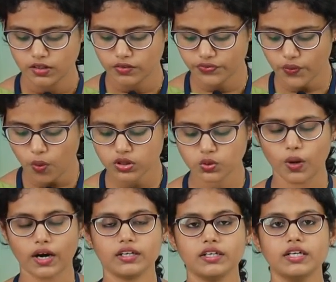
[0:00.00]
The fourth
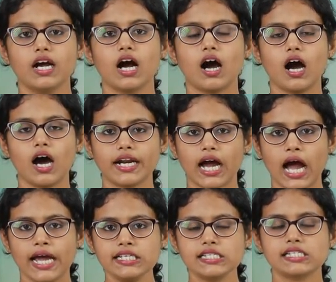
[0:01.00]
one, our
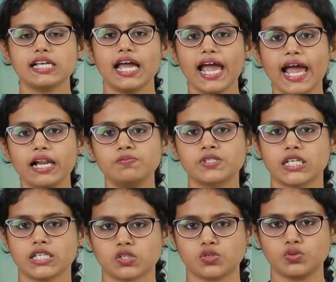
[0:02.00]
eyes helps
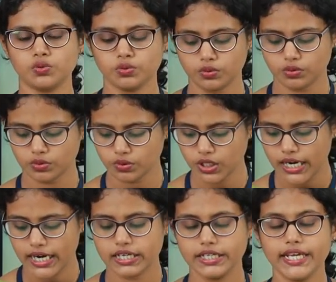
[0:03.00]
us to
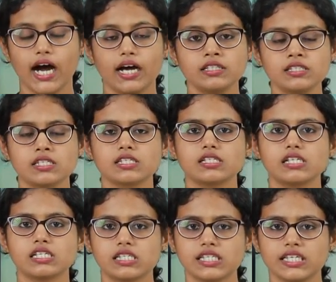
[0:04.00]
dance,
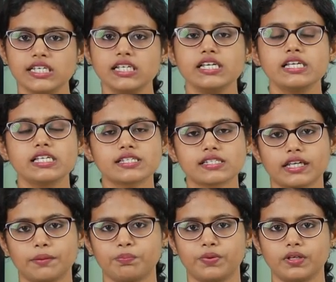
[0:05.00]
see,
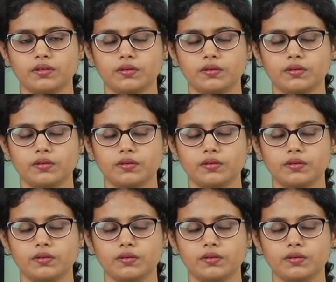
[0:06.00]
skip.